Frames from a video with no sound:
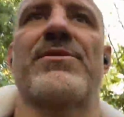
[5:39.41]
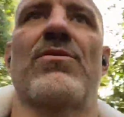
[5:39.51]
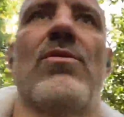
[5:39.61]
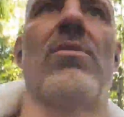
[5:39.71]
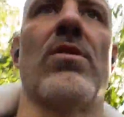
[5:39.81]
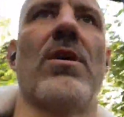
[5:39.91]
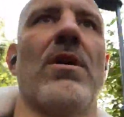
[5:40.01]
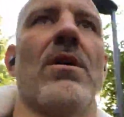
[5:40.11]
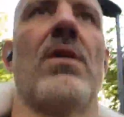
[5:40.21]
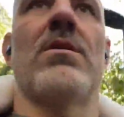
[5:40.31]
or
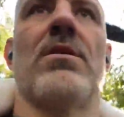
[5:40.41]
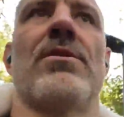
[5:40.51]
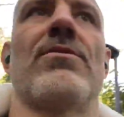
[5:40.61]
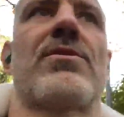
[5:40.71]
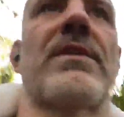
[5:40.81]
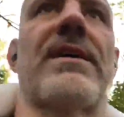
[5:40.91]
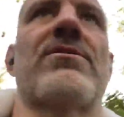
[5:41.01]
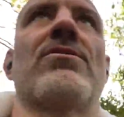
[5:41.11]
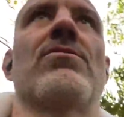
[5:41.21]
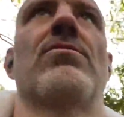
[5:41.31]
you start
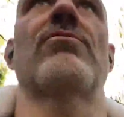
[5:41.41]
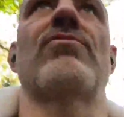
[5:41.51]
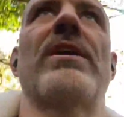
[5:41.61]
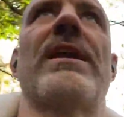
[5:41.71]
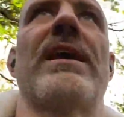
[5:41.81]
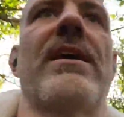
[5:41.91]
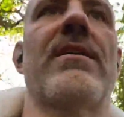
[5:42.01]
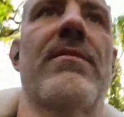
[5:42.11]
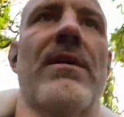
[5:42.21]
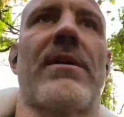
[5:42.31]
to really
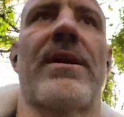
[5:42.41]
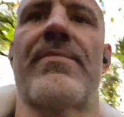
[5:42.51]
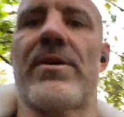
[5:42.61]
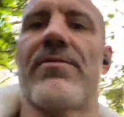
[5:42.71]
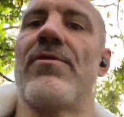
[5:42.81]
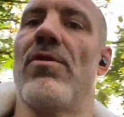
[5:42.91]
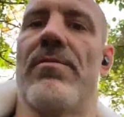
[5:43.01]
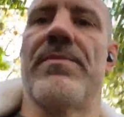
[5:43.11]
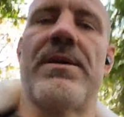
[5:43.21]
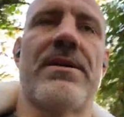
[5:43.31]
cripple your form.
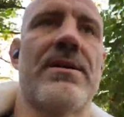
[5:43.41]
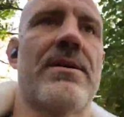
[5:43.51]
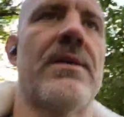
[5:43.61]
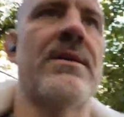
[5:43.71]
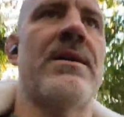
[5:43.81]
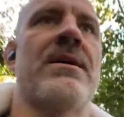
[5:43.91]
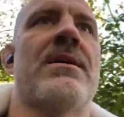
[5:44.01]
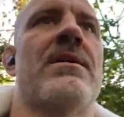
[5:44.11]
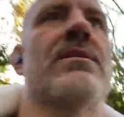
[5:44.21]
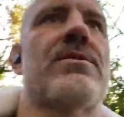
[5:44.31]

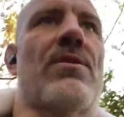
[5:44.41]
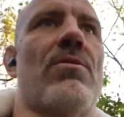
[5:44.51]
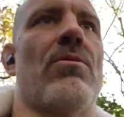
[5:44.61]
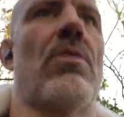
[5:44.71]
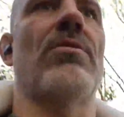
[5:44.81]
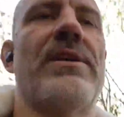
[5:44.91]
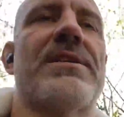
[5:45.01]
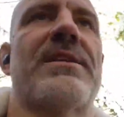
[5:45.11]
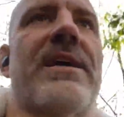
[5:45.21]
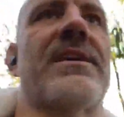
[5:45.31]
So all these
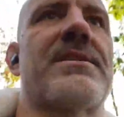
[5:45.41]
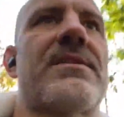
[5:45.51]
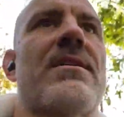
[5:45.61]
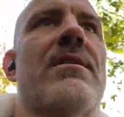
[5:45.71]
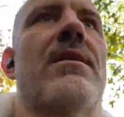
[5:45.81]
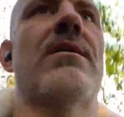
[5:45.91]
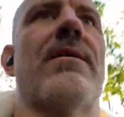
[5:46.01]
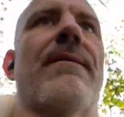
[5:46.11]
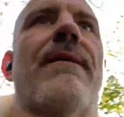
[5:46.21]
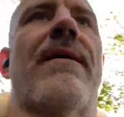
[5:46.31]
things
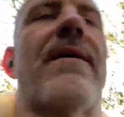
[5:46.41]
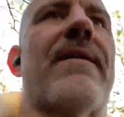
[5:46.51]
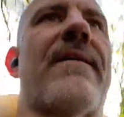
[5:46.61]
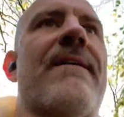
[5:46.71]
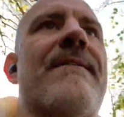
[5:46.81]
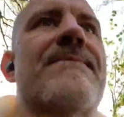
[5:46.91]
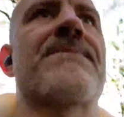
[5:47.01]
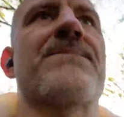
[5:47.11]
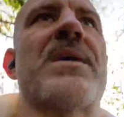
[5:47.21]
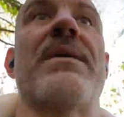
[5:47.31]
are
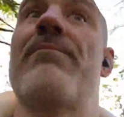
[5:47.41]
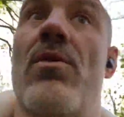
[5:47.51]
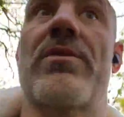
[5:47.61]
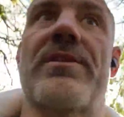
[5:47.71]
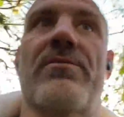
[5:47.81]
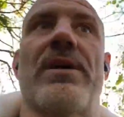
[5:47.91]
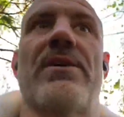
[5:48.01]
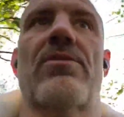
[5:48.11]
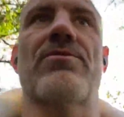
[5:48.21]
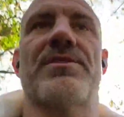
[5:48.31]
important when you're
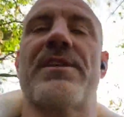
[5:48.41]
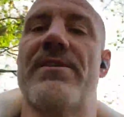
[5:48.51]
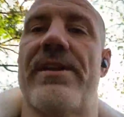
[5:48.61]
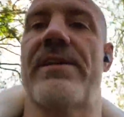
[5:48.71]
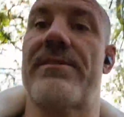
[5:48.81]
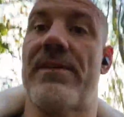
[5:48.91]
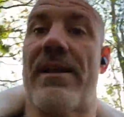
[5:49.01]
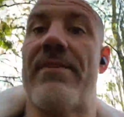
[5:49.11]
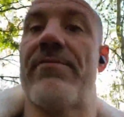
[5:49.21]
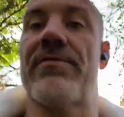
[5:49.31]
considering the
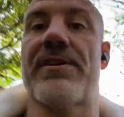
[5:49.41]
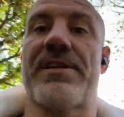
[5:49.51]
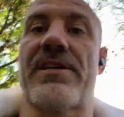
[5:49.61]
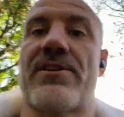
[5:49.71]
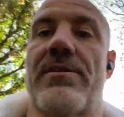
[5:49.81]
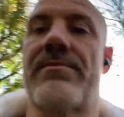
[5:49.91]
length of the session.